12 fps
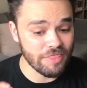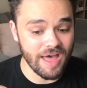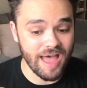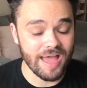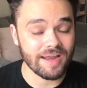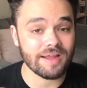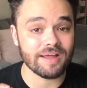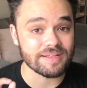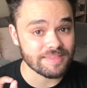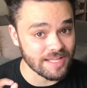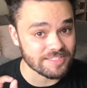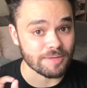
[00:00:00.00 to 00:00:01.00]
that
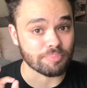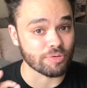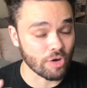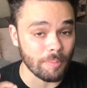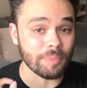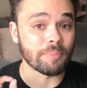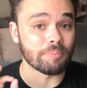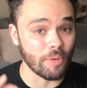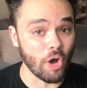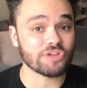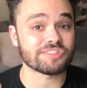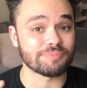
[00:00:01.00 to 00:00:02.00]
that's a proper
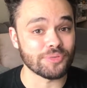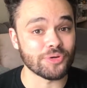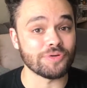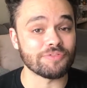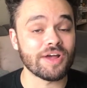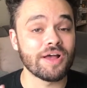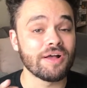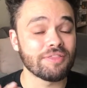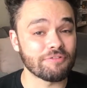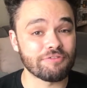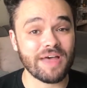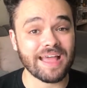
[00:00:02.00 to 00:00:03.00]
boss move.
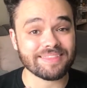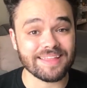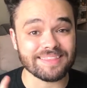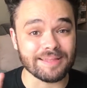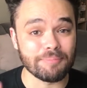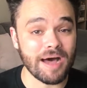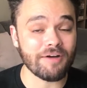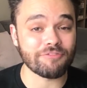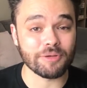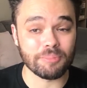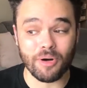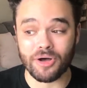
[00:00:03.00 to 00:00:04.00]
The fact that the
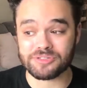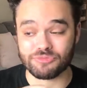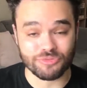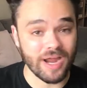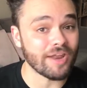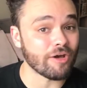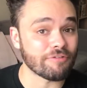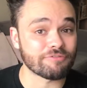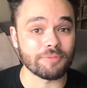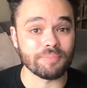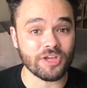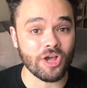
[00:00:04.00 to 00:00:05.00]
mafia boss ran off
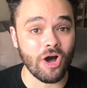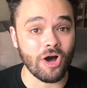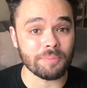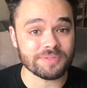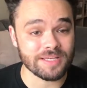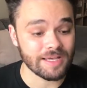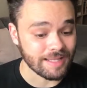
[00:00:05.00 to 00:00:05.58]
from the cops,